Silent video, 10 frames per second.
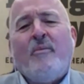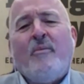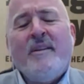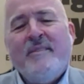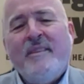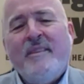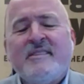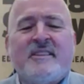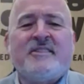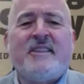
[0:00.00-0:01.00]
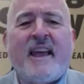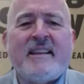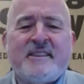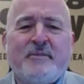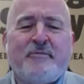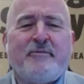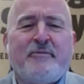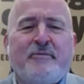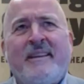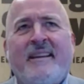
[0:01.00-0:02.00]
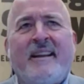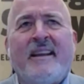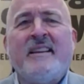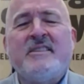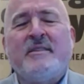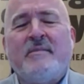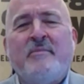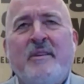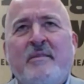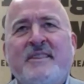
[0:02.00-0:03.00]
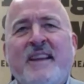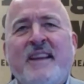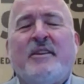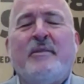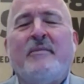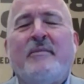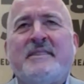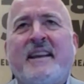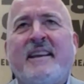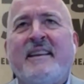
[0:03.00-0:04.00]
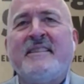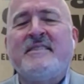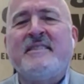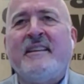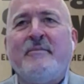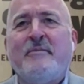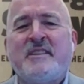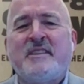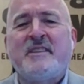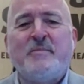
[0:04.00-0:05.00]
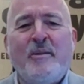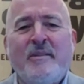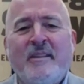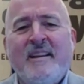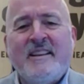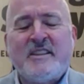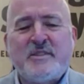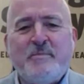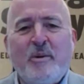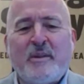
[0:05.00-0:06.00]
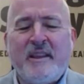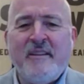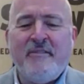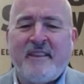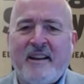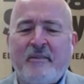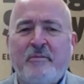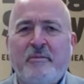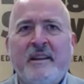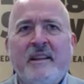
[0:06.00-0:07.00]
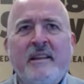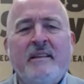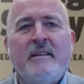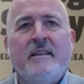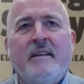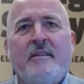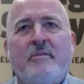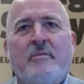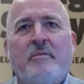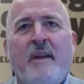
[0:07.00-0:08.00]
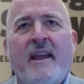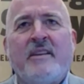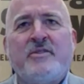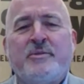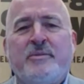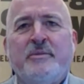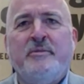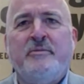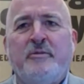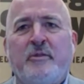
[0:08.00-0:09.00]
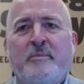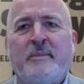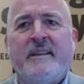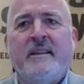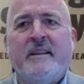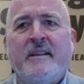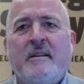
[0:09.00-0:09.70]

One of the things that stands out for me, and I guess it well stands out, I will say, is a was a small small gift that I really rang true for me